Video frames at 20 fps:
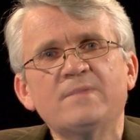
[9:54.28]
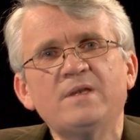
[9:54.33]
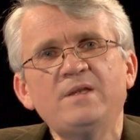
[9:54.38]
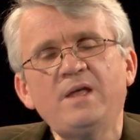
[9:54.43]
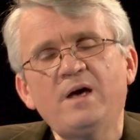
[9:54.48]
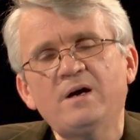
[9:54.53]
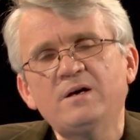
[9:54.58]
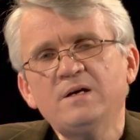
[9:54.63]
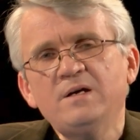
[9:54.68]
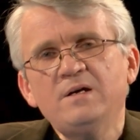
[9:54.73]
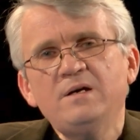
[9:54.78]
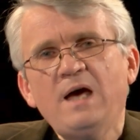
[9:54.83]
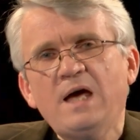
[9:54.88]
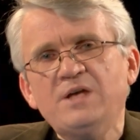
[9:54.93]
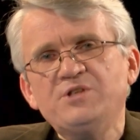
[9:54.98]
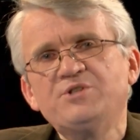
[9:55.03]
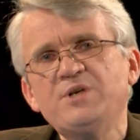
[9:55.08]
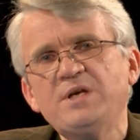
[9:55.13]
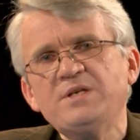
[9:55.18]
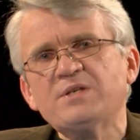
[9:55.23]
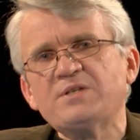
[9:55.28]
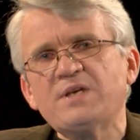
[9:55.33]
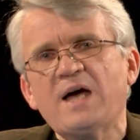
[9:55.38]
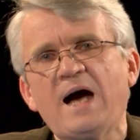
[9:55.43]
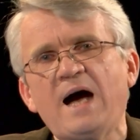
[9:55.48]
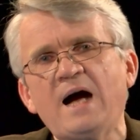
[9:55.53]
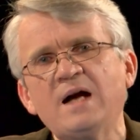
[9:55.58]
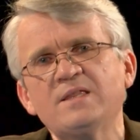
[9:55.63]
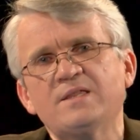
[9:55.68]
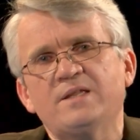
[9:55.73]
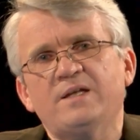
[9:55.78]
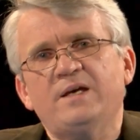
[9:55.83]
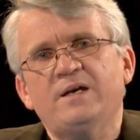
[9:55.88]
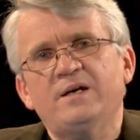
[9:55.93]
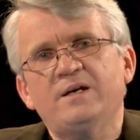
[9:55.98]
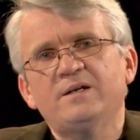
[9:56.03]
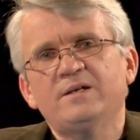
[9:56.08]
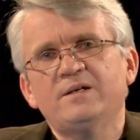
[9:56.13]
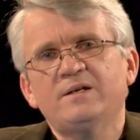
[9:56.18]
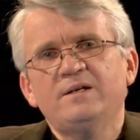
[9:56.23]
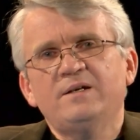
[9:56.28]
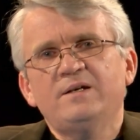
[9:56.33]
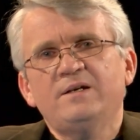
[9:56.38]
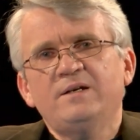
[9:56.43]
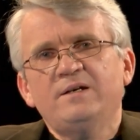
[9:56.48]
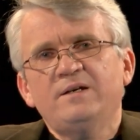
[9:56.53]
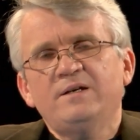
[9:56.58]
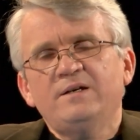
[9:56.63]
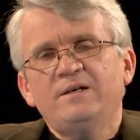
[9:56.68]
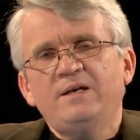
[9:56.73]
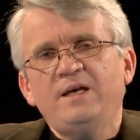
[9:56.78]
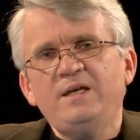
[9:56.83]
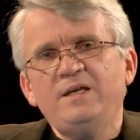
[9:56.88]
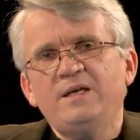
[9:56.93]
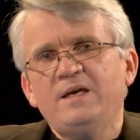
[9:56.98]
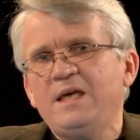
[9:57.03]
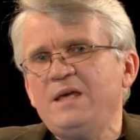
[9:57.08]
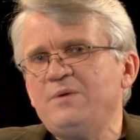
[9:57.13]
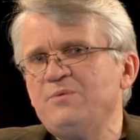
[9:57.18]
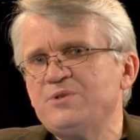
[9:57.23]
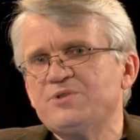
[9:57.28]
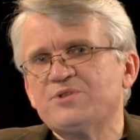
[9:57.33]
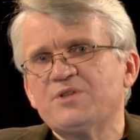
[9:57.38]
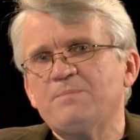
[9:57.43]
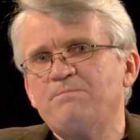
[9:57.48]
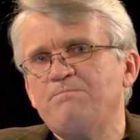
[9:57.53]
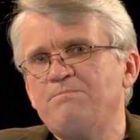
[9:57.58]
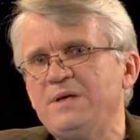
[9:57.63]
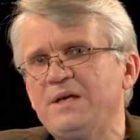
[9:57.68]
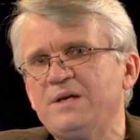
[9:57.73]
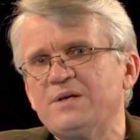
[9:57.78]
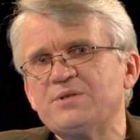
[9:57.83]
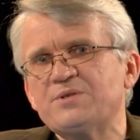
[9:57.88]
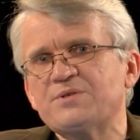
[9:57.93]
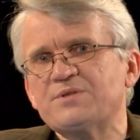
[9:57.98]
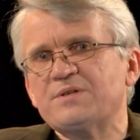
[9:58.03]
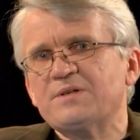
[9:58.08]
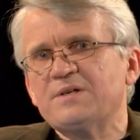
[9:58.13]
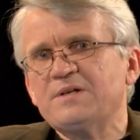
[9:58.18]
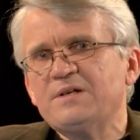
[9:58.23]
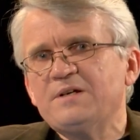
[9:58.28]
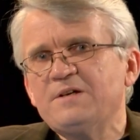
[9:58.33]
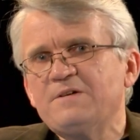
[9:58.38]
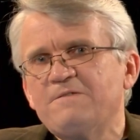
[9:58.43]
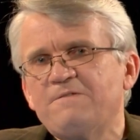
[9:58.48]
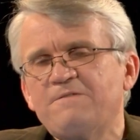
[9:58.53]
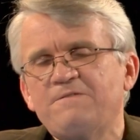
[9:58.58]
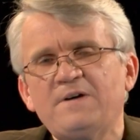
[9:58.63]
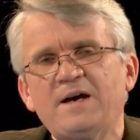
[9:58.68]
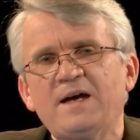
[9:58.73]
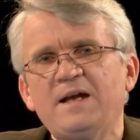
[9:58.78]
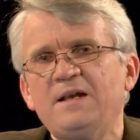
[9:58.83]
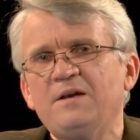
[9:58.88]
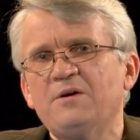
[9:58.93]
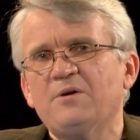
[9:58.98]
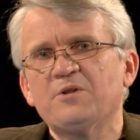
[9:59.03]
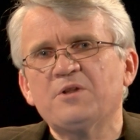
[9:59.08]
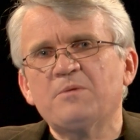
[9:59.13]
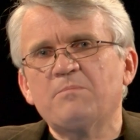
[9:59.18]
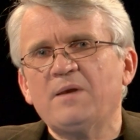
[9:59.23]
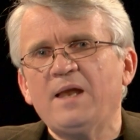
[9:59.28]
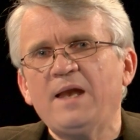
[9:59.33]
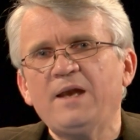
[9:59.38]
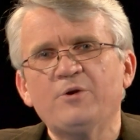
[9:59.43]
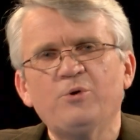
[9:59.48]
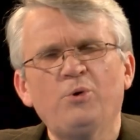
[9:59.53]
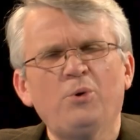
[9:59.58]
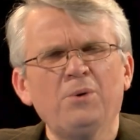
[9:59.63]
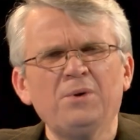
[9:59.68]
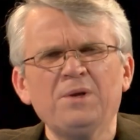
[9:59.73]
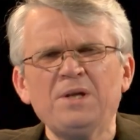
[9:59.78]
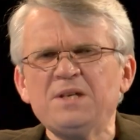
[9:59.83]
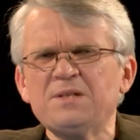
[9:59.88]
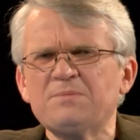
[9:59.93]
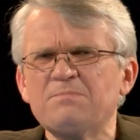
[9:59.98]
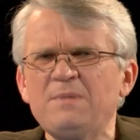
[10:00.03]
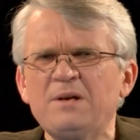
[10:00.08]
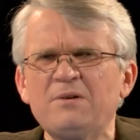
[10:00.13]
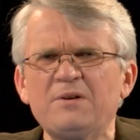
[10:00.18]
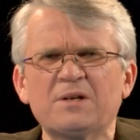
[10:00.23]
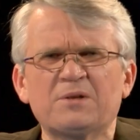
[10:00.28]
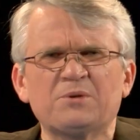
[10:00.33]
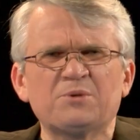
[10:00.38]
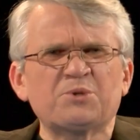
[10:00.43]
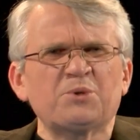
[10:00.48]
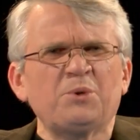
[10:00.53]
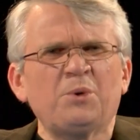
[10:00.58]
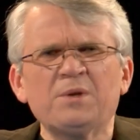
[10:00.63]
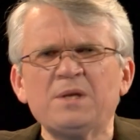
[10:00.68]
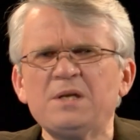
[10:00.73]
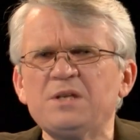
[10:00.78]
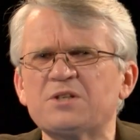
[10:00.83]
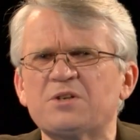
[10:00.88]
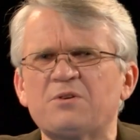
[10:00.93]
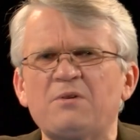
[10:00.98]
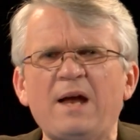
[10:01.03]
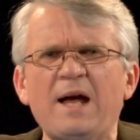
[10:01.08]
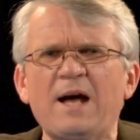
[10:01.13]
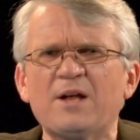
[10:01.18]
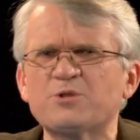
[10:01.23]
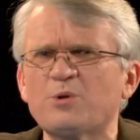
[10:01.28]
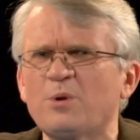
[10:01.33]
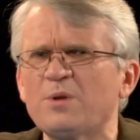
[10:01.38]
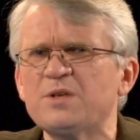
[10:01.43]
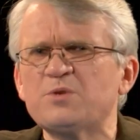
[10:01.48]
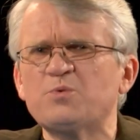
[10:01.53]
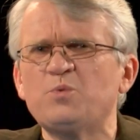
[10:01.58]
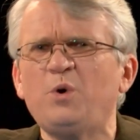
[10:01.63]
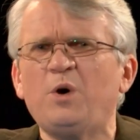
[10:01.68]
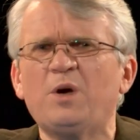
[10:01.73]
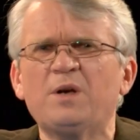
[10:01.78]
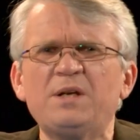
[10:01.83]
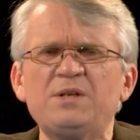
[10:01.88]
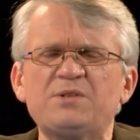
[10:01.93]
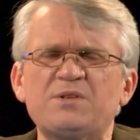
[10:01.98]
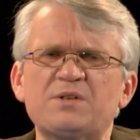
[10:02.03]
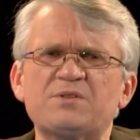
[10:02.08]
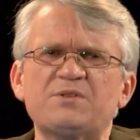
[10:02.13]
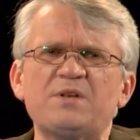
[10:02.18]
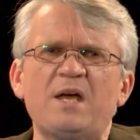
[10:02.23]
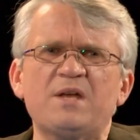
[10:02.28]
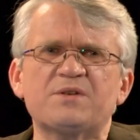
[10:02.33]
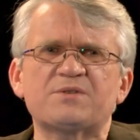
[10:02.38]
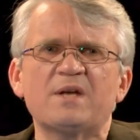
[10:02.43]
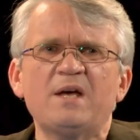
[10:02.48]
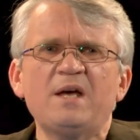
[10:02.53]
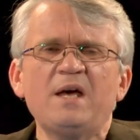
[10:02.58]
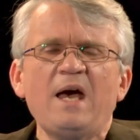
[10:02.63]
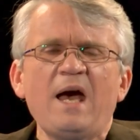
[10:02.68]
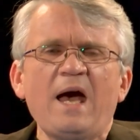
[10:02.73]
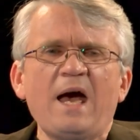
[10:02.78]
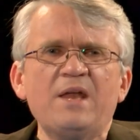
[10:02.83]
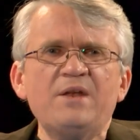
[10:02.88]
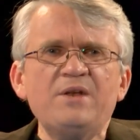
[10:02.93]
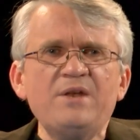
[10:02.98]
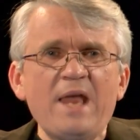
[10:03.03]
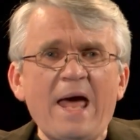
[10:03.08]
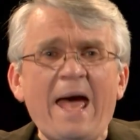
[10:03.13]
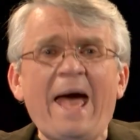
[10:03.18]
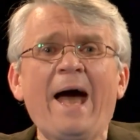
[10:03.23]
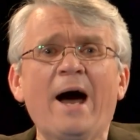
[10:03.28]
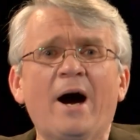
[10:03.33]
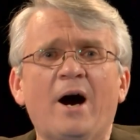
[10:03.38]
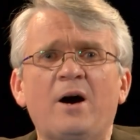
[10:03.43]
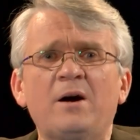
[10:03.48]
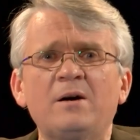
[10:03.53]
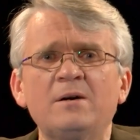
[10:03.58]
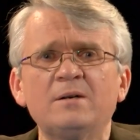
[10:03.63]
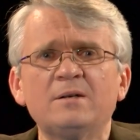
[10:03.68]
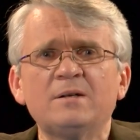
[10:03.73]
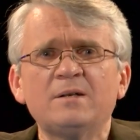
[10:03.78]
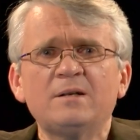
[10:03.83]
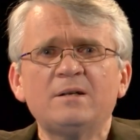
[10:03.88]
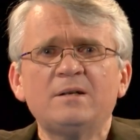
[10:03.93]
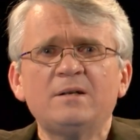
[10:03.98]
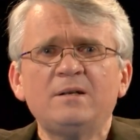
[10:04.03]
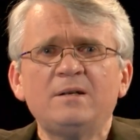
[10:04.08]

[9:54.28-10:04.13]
Now, as Jesus hung there, he was the biggest failure on the planet, all these miracles, all these crowds, all this worldly success. And now